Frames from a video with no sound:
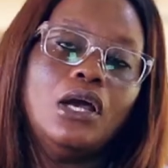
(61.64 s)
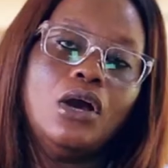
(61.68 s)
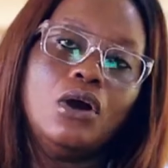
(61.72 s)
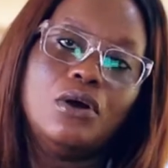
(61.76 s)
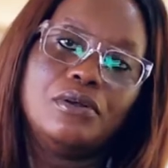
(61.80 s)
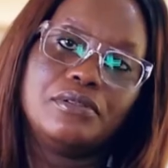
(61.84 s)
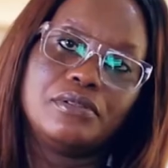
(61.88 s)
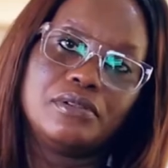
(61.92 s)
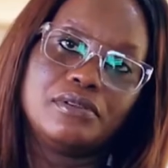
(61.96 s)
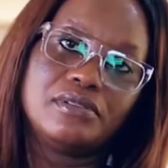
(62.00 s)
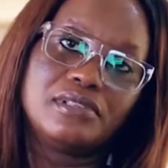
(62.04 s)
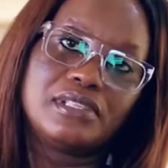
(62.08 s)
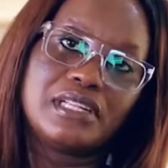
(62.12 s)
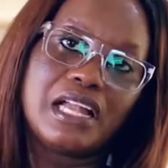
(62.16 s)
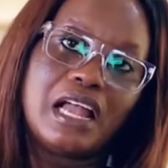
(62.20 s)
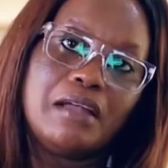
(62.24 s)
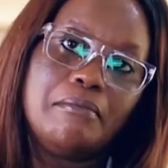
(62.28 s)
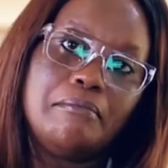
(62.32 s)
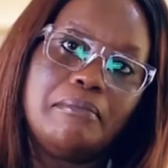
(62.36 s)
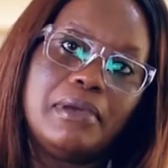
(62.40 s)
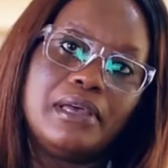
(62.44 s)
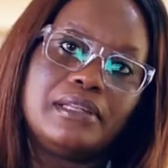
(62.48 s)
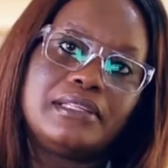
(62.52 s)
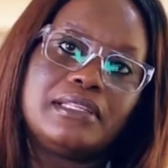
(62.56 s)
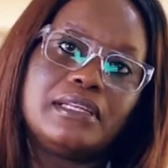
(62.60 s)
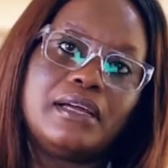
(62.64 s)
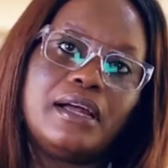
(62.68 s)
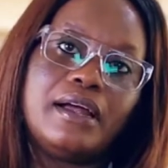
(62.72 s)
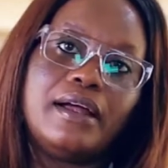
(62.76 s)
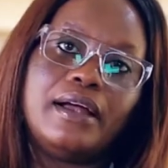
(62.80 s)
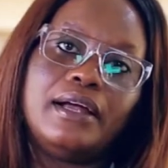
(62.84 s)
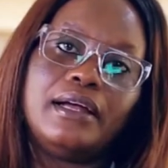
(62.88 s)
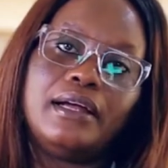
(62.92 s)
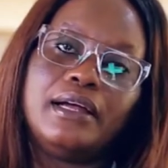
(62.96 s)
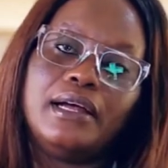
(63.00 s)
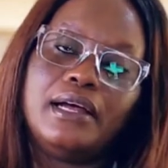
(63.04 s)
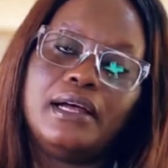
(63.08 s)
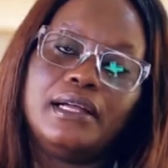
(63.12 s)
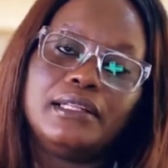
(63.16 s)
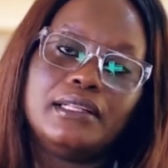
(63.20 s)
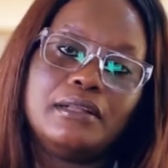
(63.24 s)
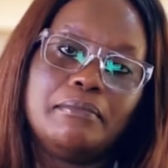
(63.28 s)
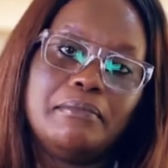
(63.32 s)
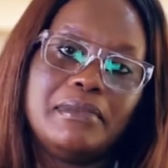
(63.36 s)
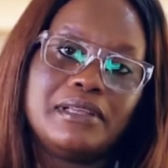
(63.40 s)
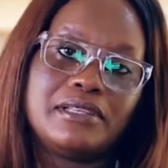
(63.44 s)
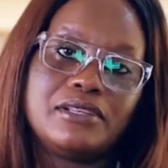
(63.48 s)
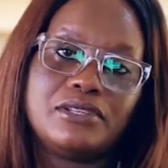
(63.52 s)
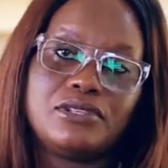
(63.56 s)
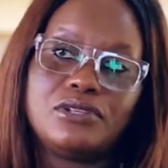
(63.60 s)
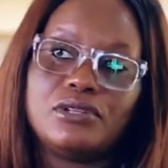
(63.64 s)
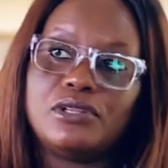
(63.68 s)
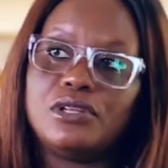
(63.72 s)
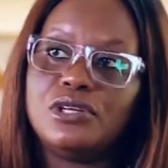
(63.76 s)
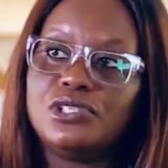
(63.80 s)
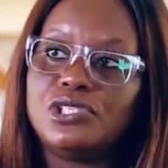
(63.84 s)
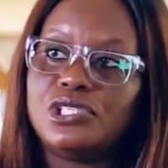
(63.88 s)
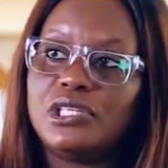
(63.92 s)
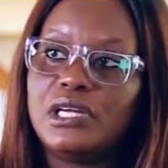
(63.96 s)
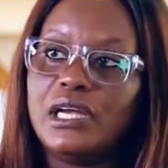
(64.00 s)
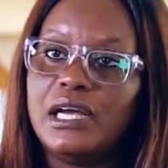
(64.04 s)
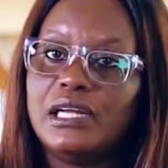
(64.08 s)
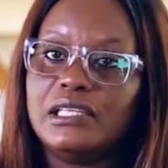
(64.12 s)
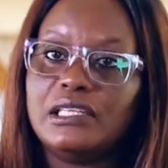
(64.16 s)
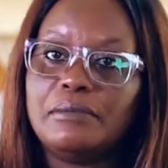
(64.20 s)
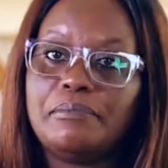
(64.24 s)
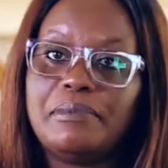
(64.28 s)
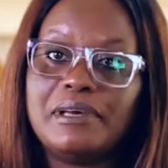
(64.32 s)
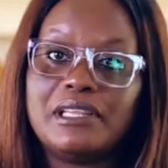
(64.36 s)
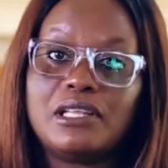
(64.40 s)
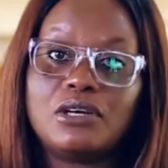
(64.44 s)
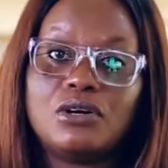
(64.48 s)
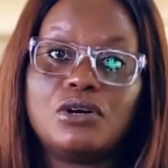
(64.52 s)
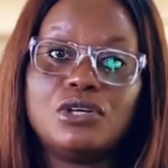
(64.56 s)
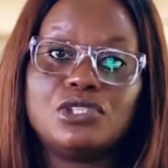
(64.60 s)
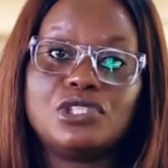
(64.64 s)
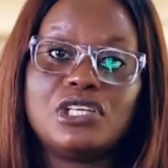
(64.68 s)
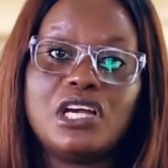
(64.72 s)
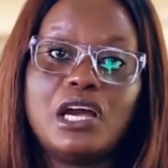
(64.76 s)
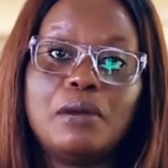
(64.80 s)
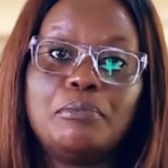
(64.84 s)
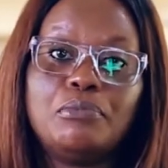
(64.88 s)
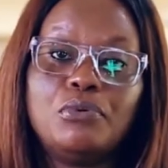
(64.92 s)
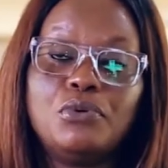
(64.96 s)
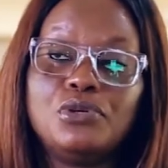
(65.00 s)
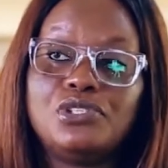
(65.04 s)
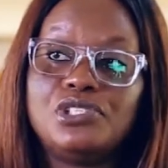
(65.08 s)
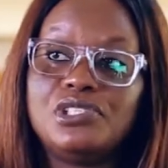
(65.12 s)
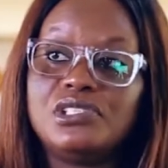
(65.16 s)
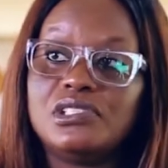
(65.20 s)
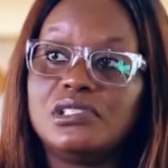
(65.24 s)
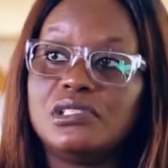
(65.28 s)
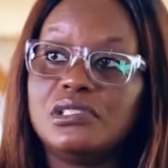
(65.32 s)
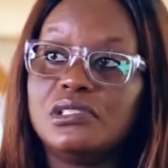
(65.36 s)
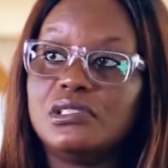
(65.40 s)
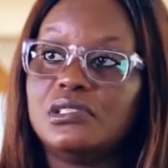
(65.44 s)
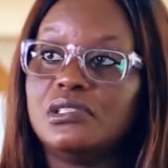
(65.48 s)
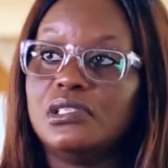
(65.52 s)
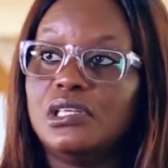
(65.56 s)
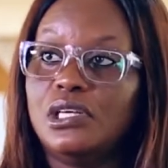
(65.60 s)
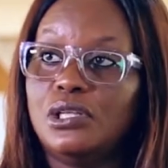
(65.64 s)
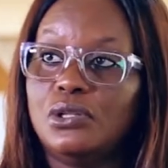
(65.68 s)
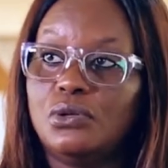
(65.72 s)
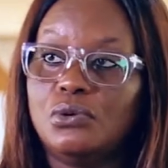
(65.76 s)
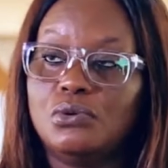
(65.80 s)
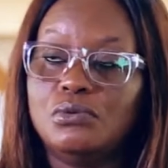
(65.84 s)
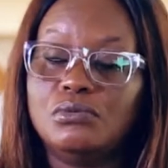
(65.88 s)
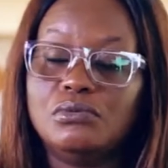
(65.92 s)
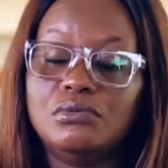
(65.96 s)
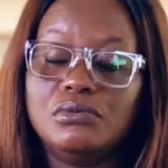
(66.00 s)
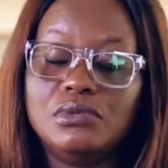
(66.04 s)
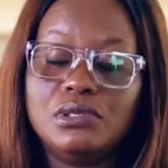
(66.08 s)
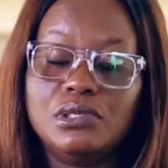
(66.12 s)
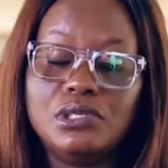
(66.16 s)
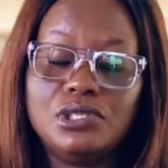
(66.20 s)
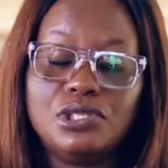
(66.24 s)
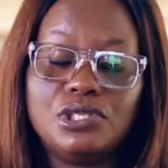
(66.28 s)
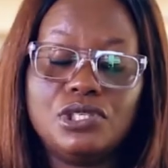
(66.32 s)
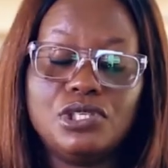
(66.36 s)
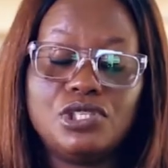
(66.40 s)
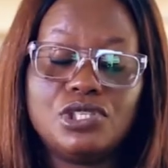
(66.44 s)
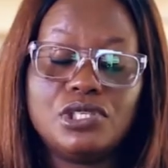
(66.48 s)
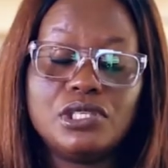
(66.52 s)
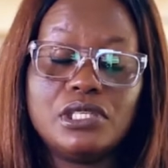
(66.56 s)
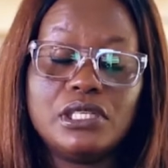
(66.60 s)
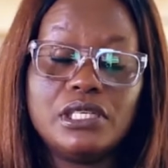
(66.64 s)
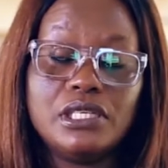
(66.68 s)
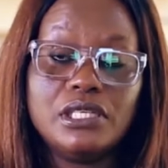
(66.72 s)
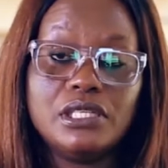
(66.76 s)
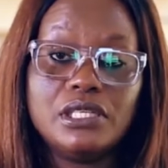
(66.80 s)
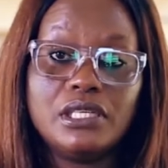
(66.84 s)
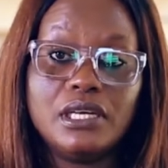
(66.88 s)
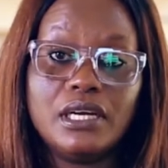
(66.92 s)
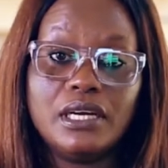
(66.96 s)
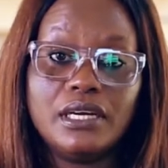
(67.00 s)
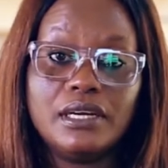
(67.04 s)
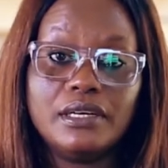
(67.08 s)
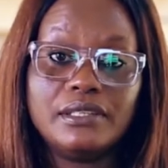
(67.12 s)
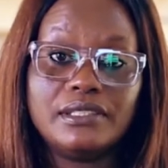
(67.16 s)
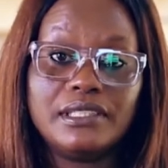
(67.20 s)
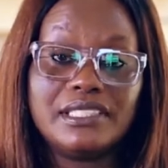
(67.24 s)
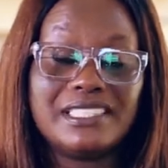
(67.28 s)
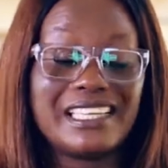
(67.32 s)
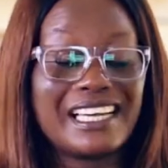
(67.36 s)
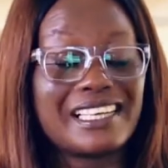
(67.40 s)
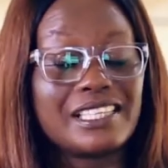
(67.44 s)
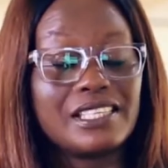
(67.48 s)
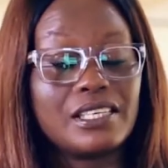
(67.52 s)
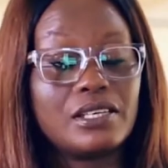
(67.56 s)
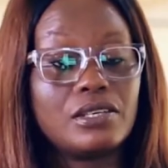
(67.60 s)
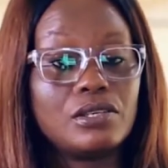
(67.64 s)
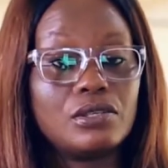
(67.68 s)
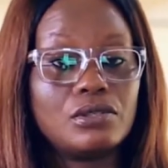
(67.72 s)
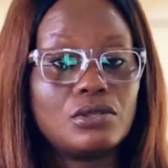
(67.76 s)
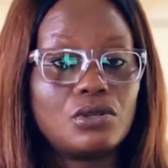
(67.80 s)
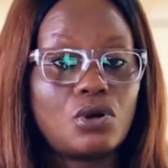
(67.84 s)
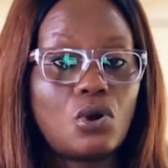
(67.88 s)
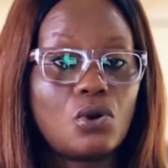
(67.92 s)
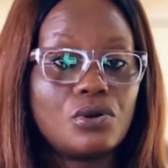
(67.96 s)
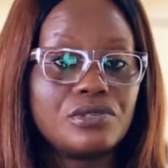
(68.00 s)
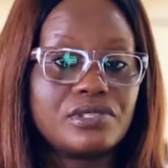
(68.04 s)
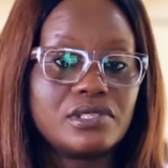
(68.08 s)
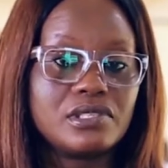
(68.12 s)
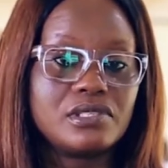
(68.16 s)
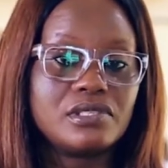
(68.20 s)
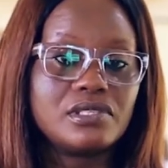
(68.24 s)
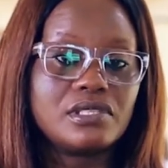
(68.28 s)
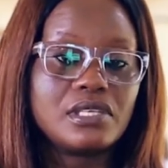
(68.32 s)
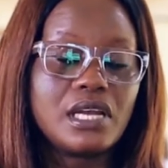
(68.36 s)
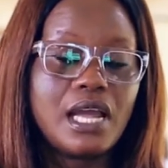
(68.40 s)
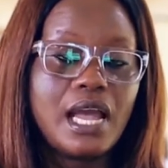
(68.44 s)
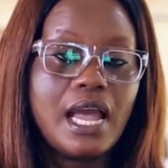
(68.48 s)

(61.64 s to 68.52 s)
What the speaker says: understand better the methodology and pedagogy approaches in, you know, teaching in technical courses,